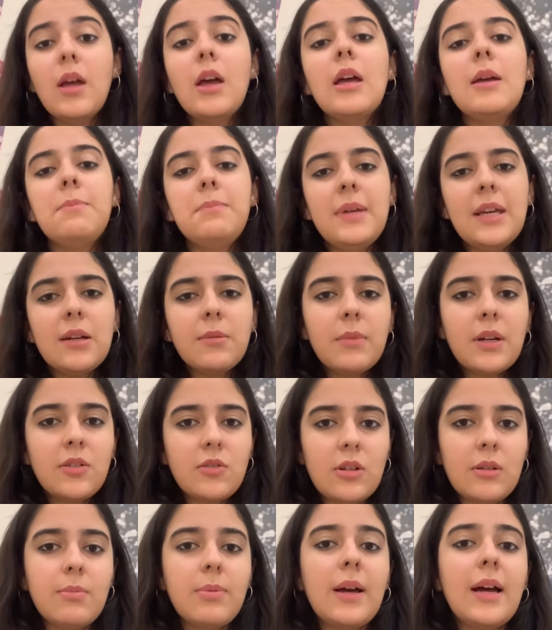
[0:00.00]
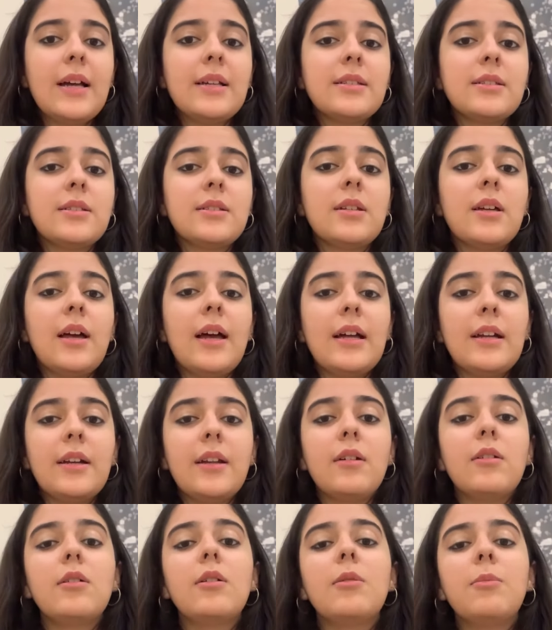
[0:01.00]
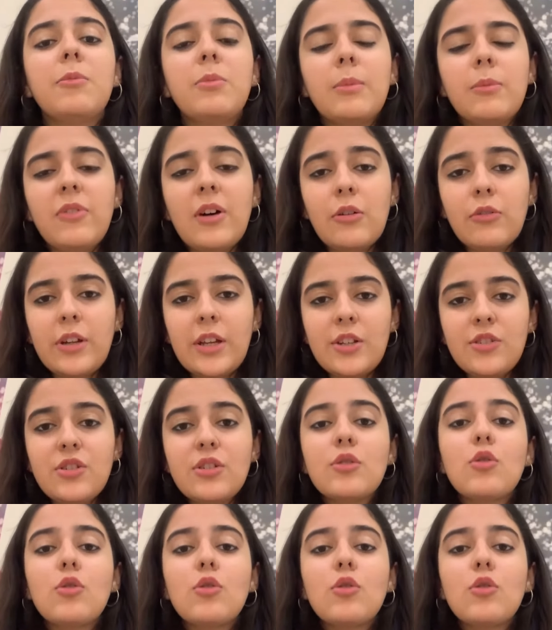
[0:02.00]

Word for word: Make My Trip has had a foundation